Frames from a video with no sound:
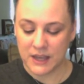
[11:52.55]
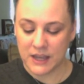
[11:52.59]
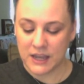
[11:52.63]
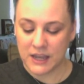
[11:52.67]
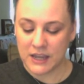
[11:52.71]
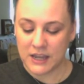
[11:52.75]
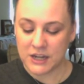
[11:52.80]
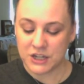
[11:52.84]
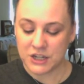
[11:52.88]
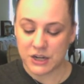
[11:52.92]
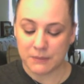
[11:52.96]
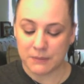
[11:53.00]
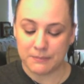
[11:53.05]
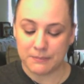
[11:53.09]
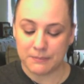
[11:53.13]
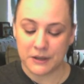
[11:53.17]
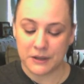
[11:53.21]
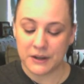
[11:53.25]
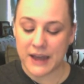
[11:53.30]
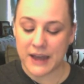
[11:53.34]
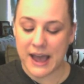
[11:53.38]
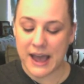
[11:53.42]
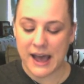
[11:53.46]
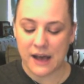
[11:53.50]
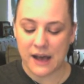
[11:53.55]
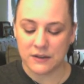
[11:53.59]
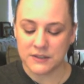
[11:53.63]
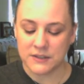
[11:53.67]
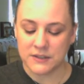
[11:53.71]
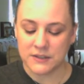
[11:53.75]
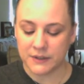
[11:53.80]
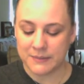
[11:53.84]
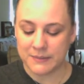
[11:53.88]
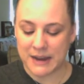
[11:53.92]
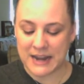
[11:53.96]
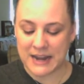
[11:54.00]
He shall build a
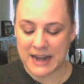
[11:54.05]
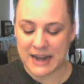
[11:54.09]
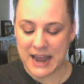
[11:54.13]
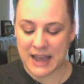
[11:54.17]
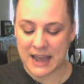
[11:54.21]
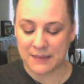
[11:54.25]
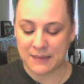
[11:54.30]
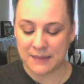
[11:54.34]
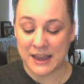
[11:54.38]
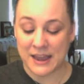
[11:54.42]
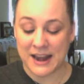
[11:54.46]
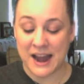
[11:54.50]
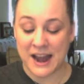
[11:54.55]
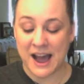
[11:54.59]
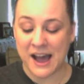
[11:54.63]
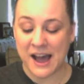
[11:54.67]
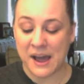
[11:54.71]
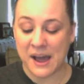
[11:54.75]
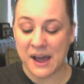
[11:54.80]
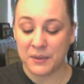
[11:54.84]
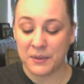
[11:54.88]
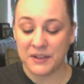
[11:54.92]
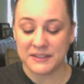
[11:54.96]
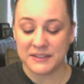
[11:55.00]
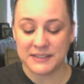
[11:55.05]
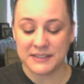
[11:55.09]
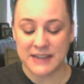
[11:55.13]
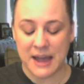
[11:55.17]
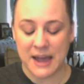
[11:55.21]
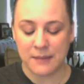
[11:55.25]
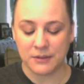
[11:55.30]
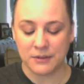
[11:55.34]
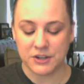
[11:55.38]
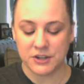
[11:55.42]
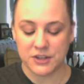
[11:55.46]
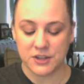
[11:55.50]
house for my name, and I will
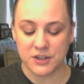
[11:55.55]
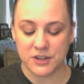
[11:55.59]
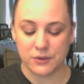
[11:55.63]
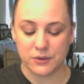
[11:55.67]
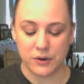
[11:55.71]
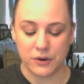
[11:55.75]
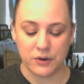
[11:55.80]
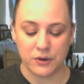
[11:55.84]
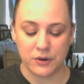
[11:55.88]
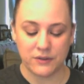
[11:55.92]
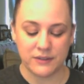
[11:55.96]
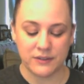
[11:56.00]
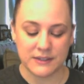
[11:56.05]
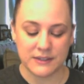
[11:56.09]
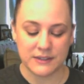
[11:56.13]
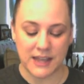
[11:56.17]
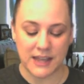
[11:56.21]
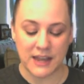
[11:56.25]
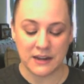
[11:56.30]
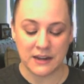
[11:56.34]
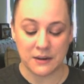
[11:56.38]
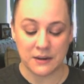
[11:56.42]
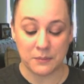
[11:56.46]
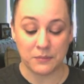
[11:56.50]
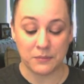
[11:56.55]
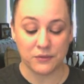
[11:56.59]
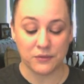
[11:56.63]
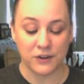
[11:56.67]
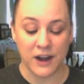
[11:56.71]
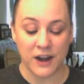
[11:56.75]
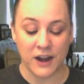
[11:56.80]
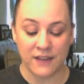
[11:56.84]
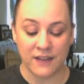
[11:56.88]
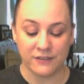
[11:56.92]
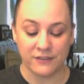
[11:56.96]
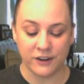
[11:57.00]
establish the throne of his kingdom
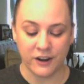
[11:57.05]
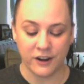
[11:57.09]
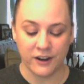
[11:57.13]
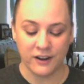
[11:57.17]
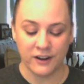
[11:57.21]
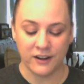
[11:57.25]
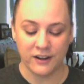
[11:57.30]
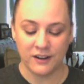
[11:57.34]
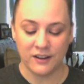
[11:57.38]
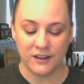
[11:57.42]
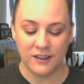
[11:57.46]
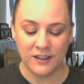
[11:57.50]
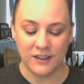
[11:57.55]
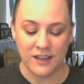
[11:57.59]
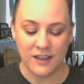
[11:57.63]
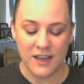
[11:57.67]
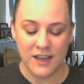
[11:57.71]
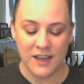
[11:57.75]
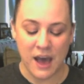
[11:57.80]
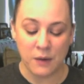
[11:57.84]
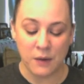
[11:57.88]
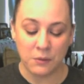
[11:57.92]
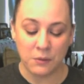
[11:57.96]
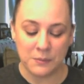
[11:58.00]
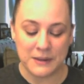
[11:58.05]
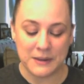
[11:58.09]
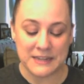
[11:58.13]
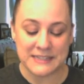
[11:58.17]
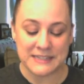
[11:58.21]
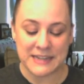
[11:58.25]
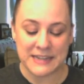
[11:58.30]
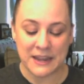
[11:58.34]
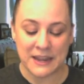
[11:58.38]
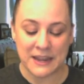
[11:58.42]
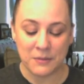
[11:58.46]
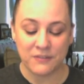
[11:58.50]
forever. I will be
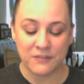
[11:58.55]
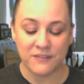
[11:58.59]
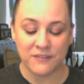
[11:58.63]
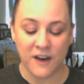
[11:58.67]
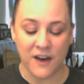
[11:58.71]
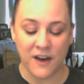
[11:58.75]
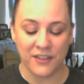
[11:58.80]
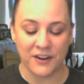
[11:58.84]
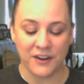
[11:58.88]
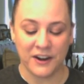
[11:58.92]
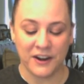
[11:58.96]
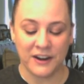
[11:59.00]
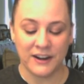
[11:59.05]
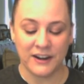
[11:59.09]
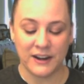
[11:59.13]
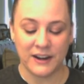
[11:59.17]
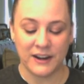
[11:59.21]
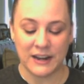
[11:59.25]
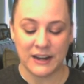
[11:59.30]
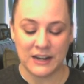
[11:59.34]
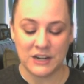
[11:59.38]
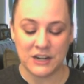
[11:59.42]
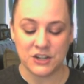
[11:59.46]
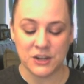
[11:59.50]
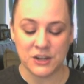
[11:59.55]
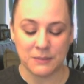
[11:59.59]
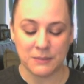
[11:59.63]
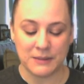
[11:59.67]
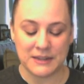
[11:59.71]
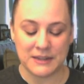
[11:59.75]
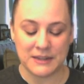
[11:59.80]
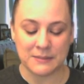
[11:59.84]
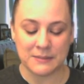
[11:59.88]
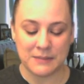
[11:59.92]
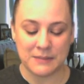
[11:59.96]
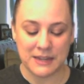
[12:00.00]
to him a father, and he shall
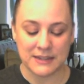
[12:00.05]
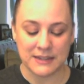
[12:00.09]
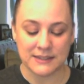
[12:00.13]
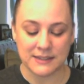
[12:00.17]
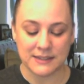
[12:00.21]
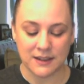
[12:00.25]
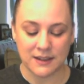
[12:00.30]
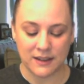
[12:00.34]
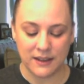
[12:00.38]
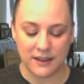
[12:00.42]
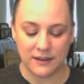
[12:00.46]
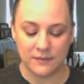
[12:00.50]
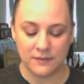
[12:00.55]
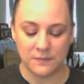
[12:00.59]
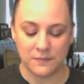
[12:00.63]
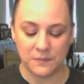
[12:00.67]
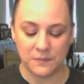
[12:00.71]
be to me a son.